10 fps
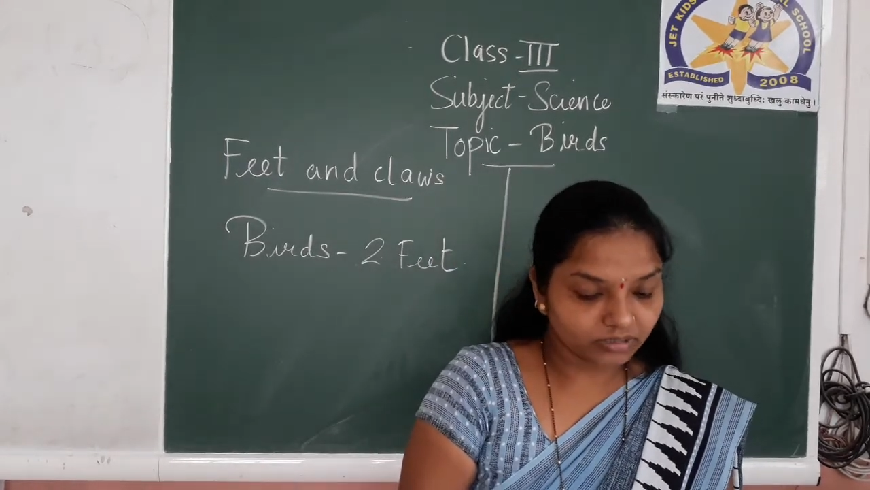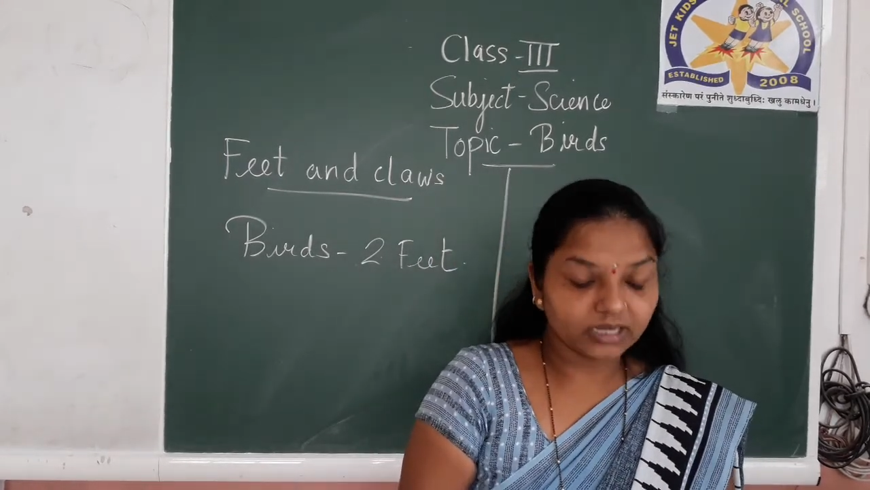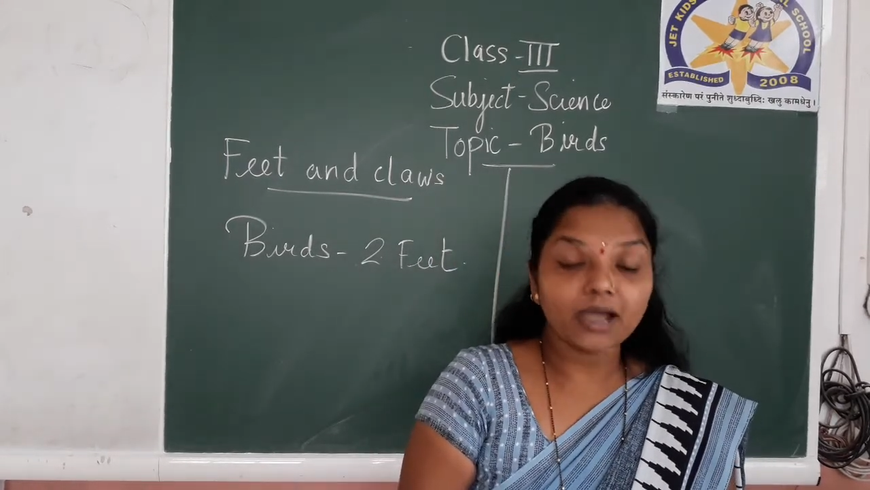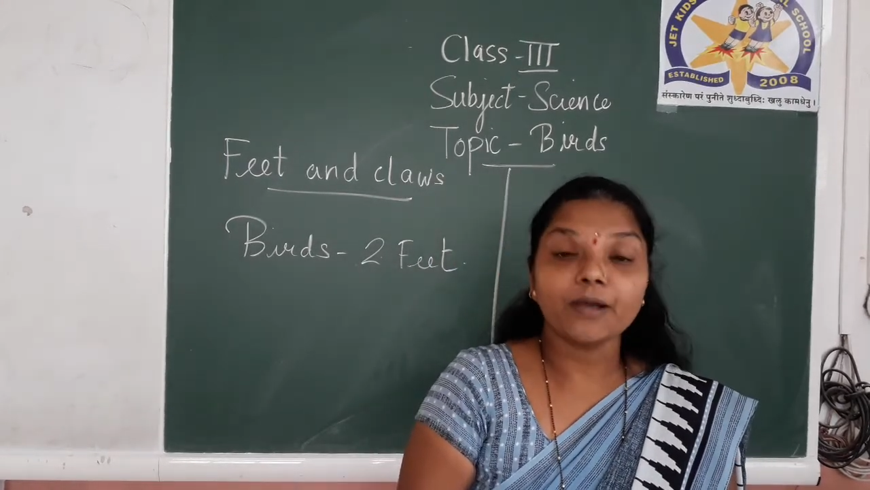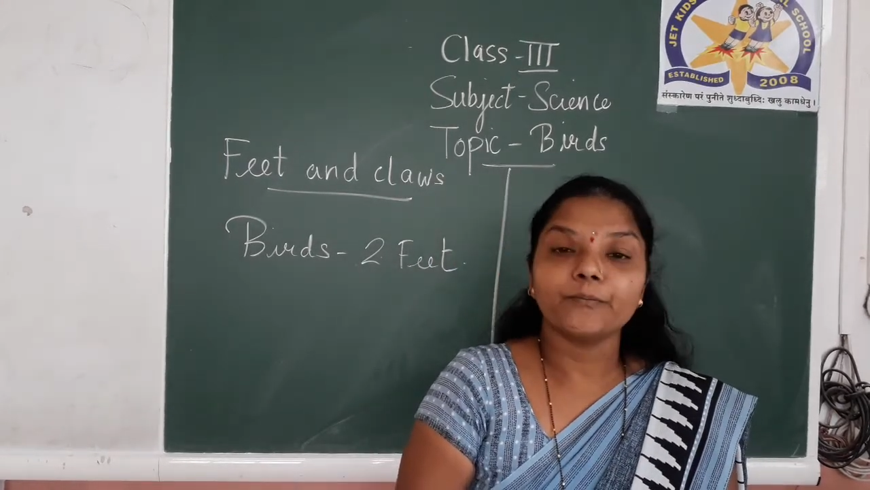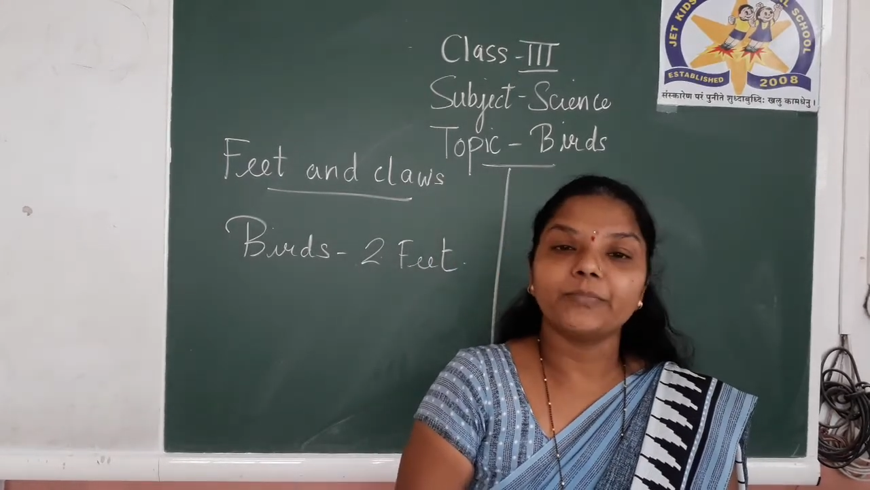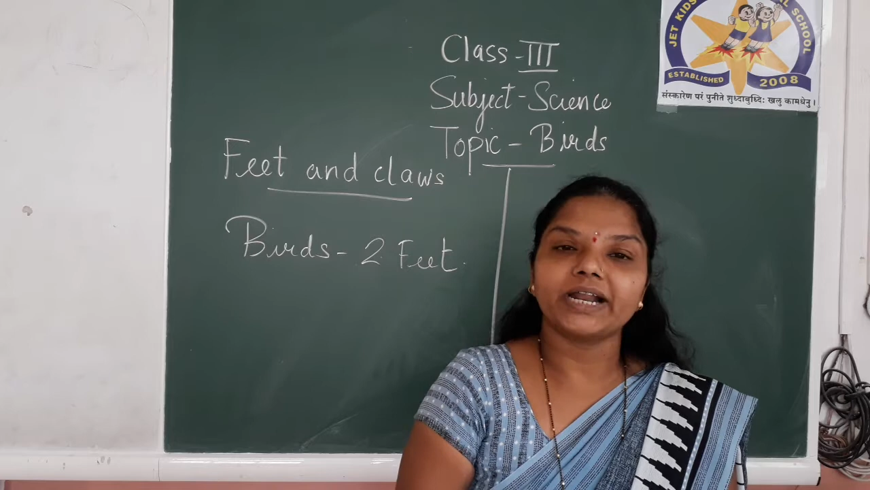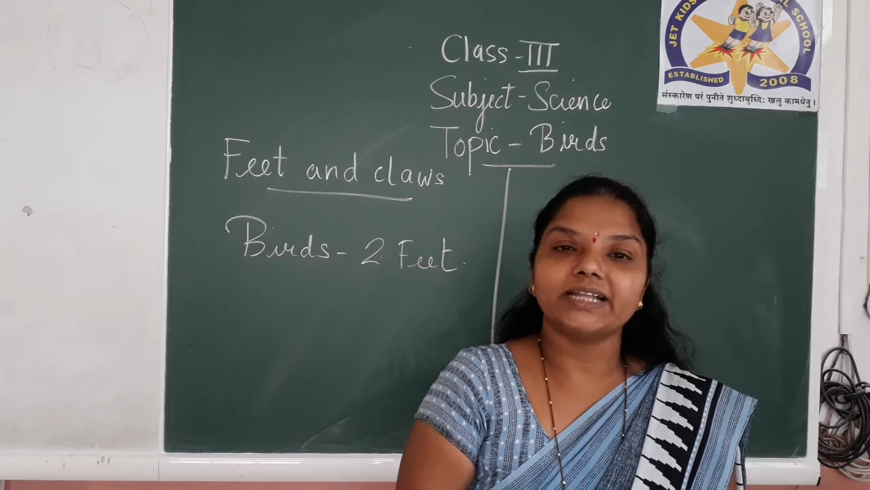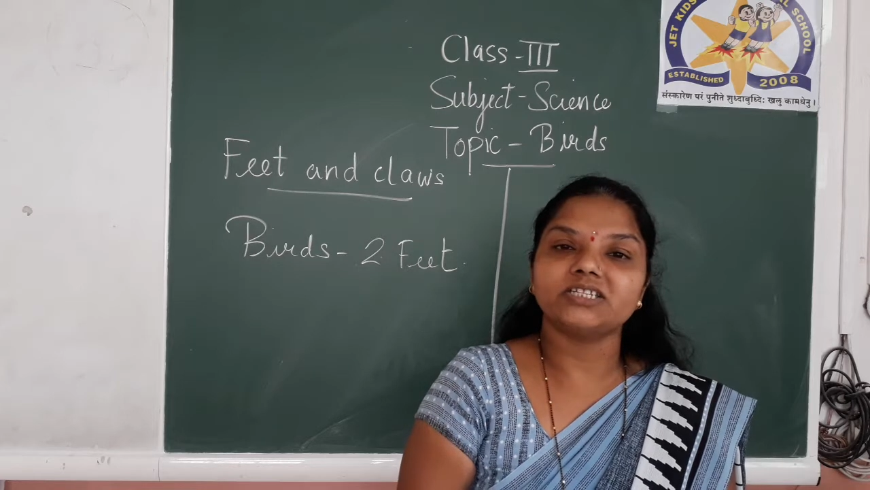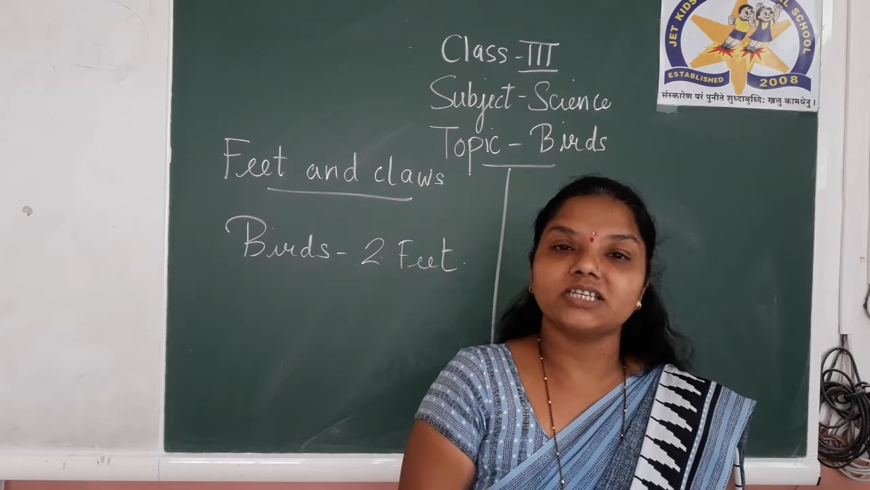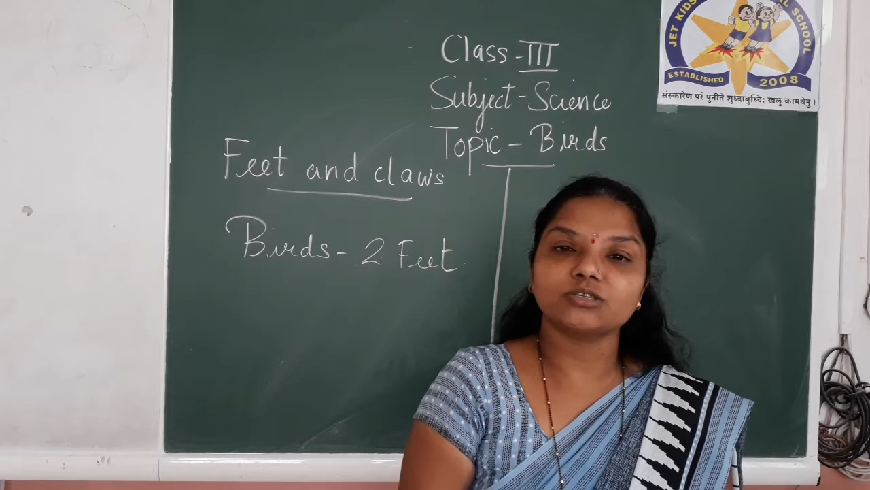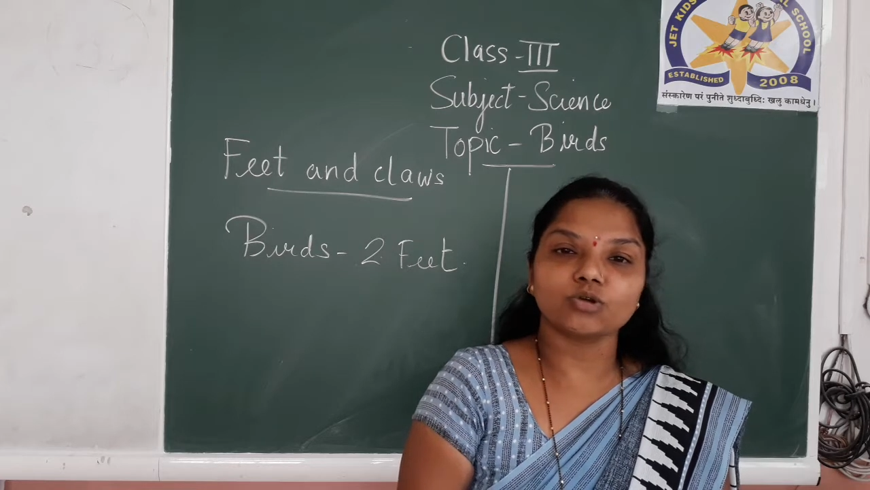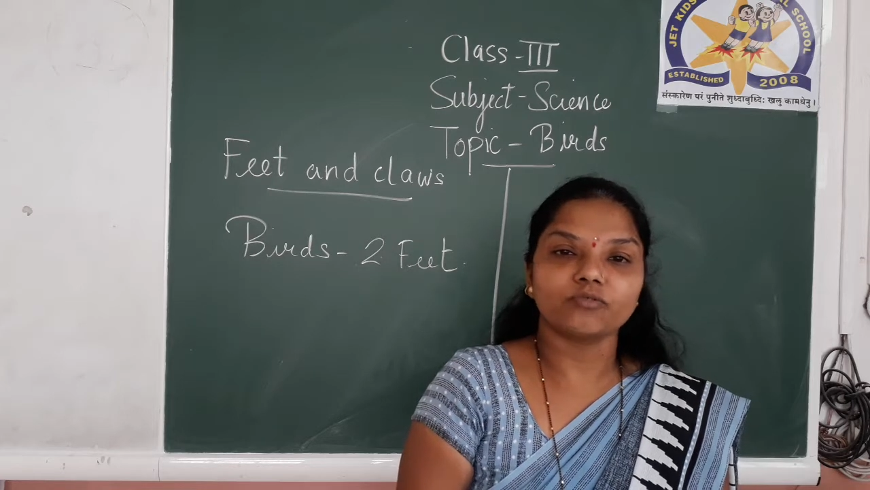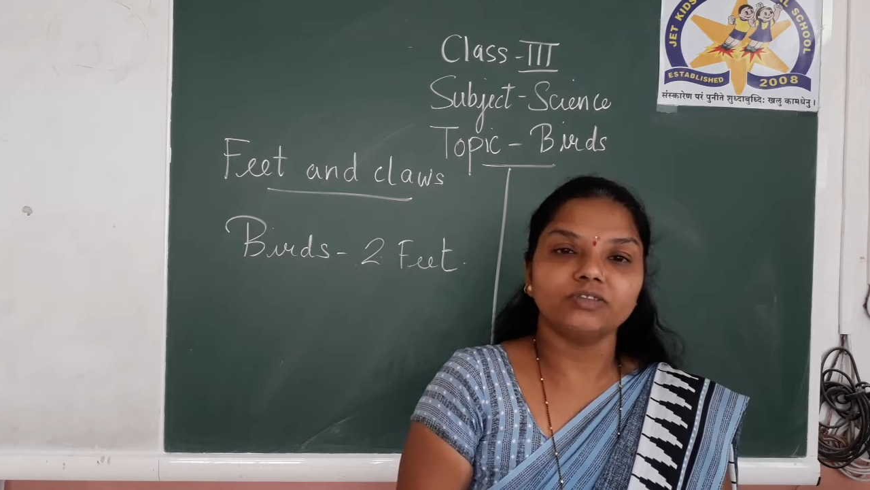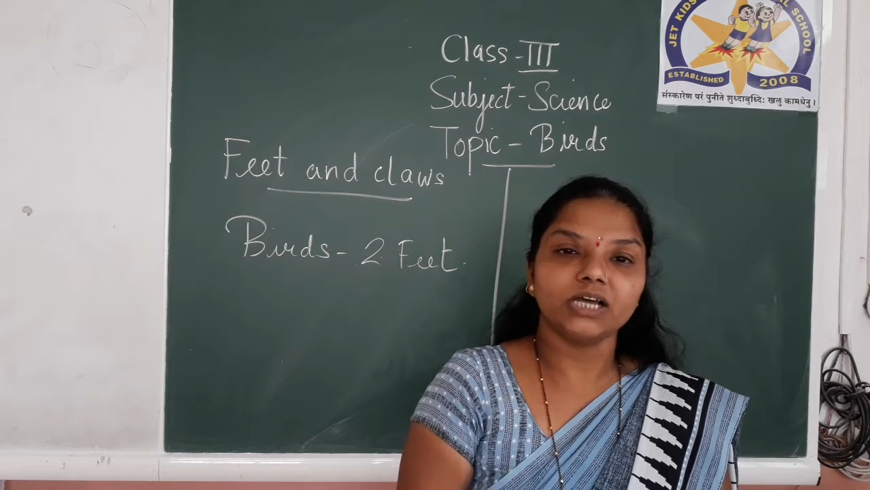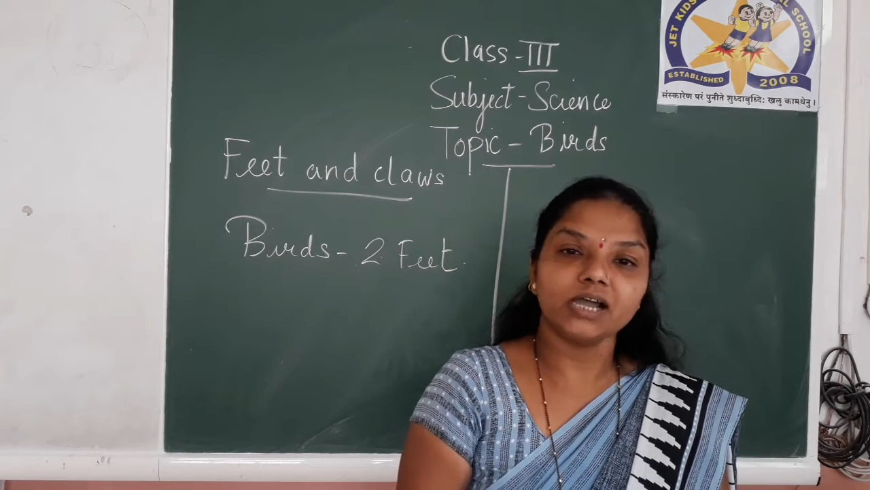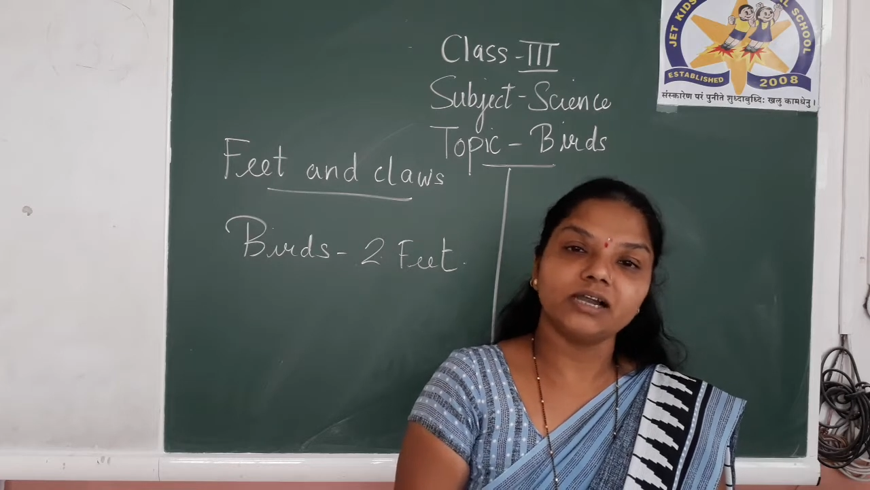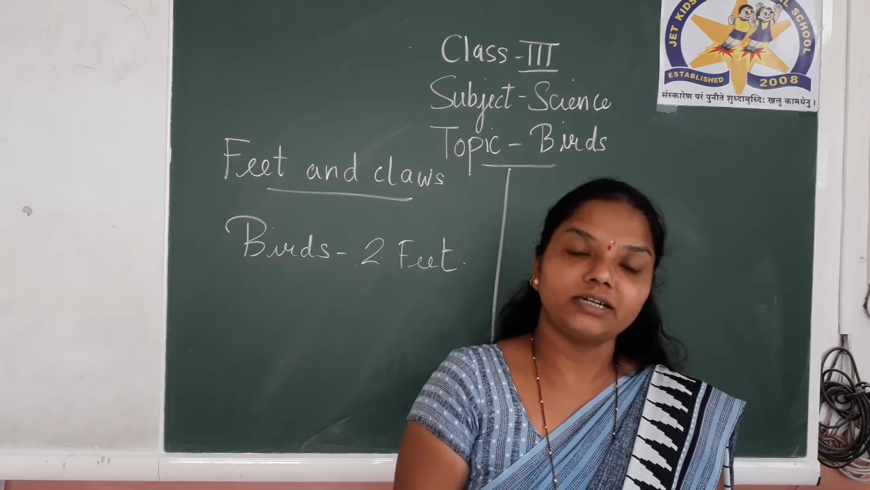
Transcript: the branches of the